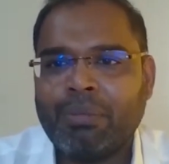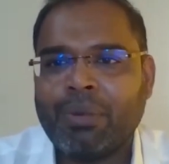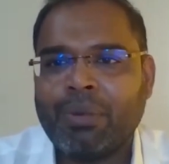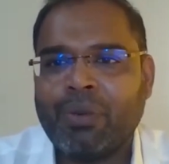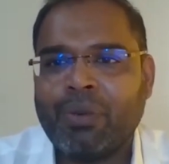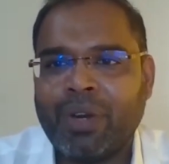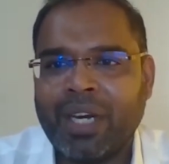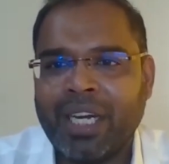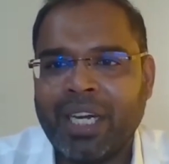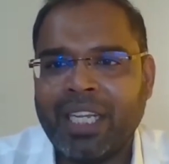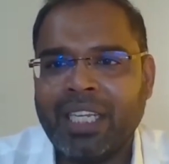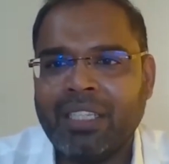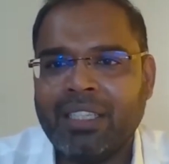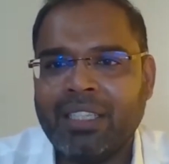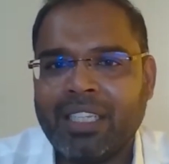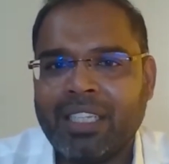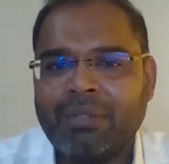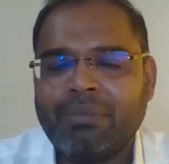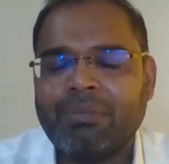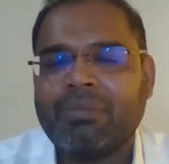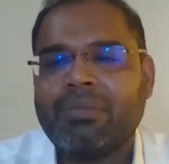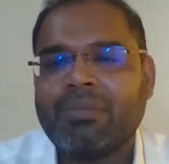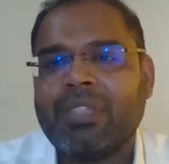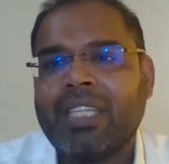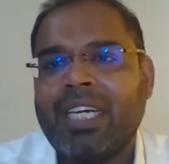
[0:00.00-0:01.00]
providing
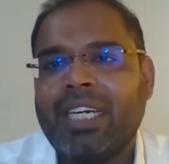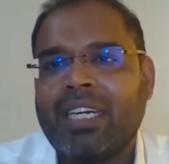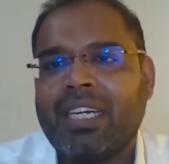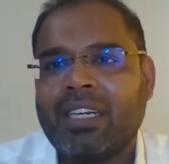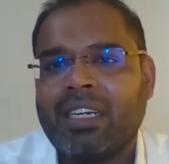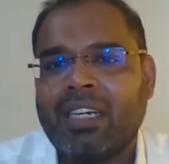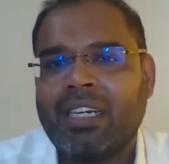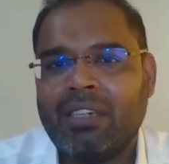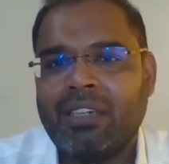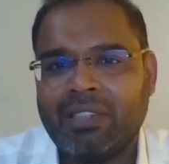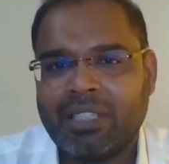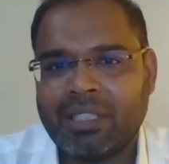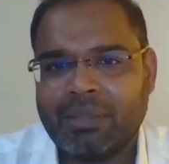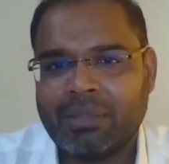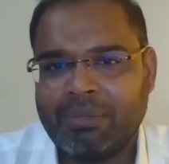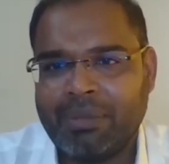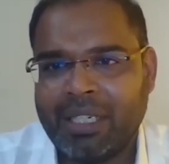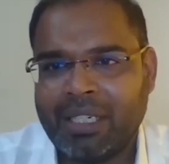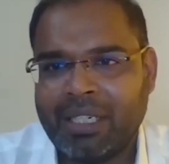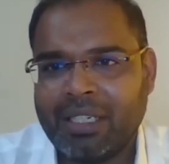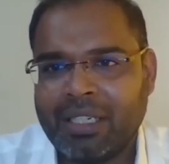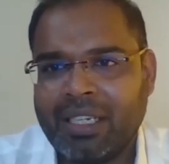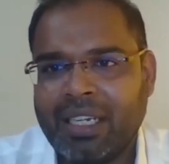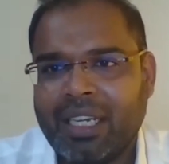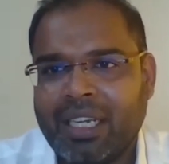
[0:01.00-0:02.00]
them the return on
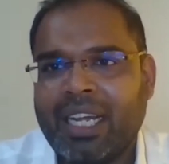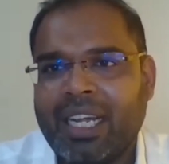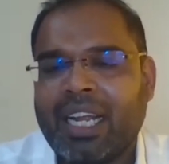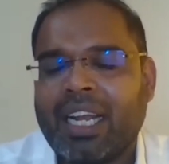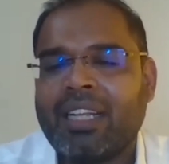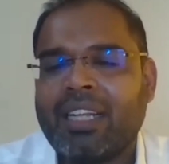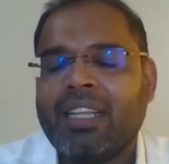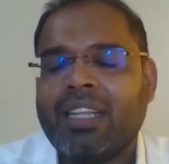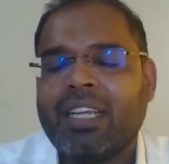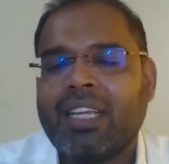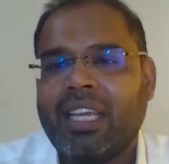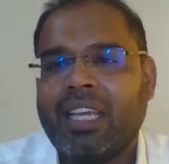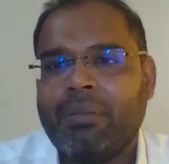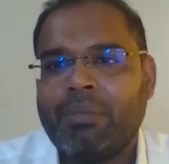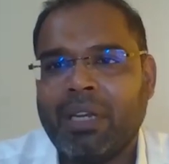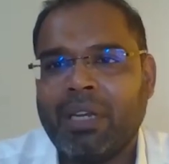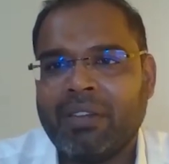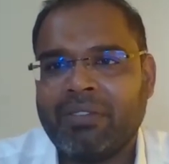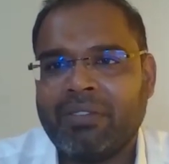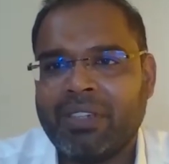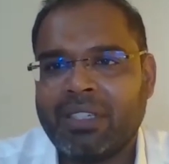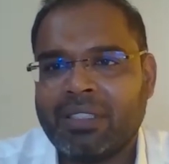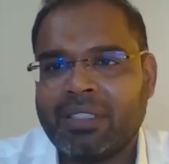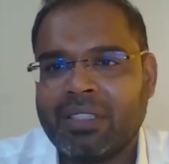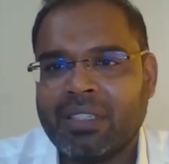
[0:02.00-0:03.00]
investment and the key
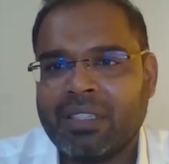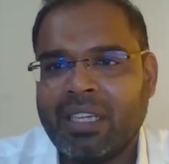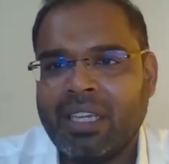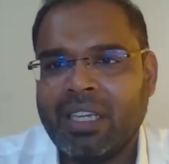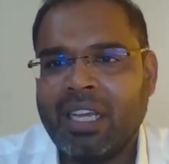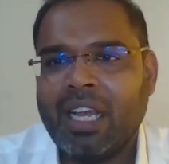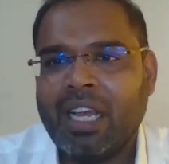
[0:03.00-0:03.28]
benefits.